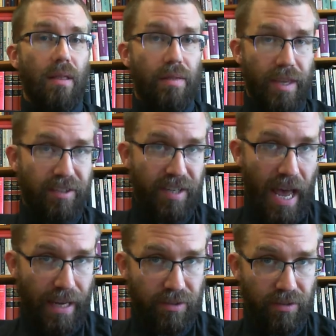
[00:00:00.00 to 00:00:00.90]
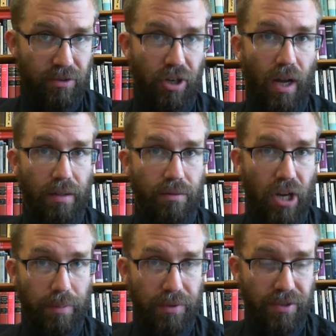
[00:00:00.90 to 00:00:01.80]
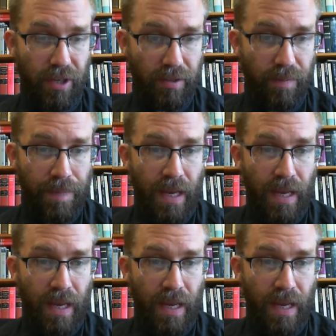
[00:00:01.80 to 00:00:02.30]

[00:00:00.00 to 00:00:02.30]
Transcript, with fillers: this text, John chapter 6,